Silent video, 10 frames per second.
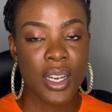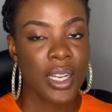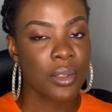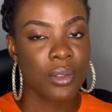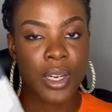I
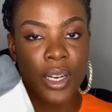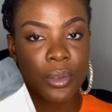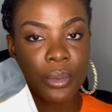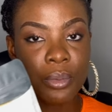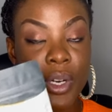don't know
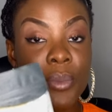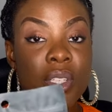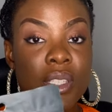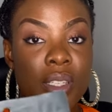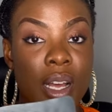how, but I
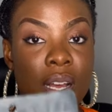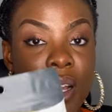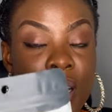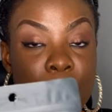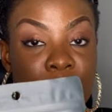missed that
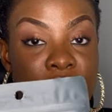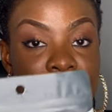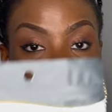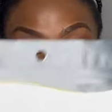and I purchased